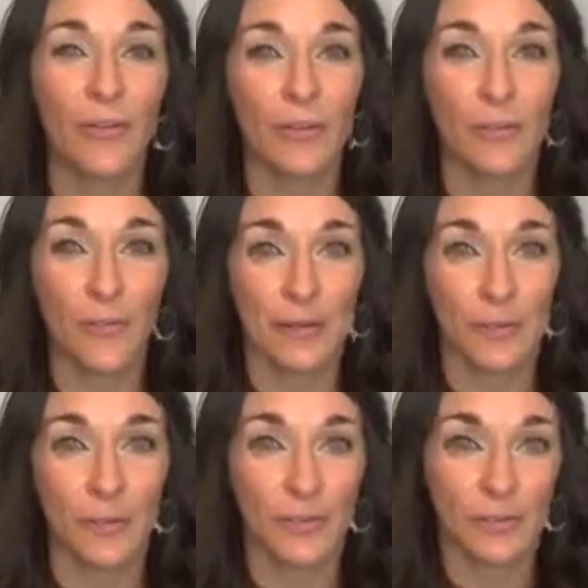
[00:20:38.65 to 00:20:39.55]
you have been
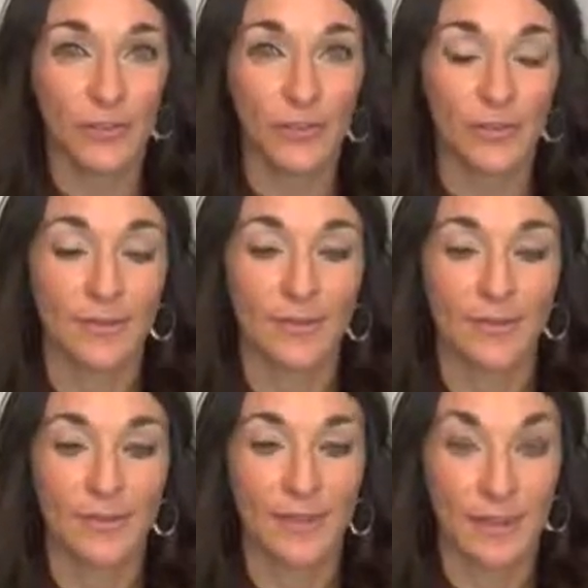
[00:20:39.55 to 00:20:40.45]
able to
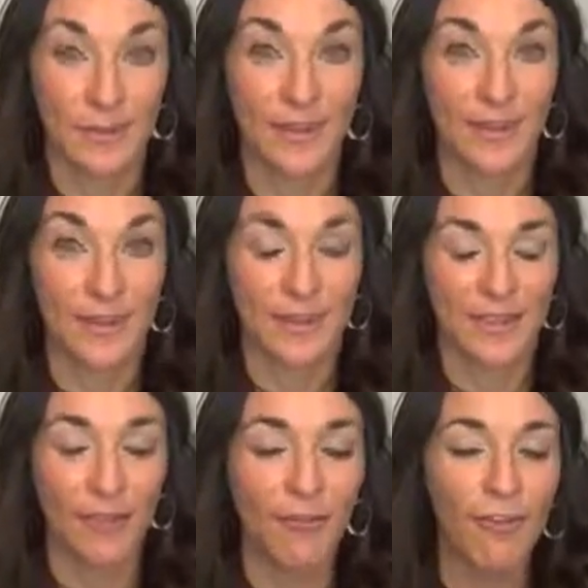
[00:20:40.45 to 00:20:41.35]
do this
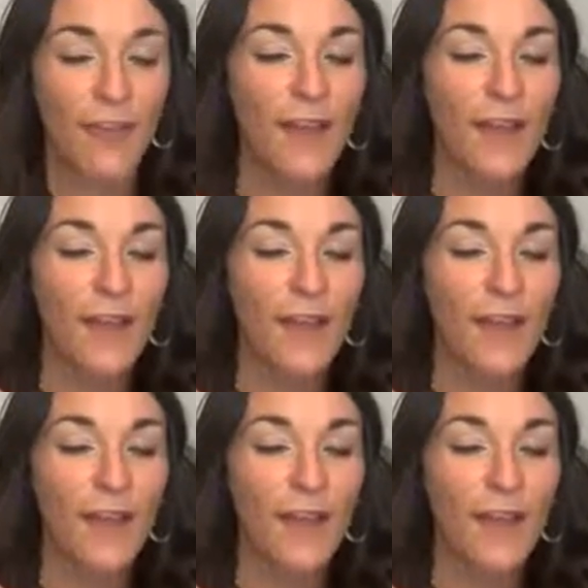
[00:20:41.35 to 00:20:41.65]
yourself.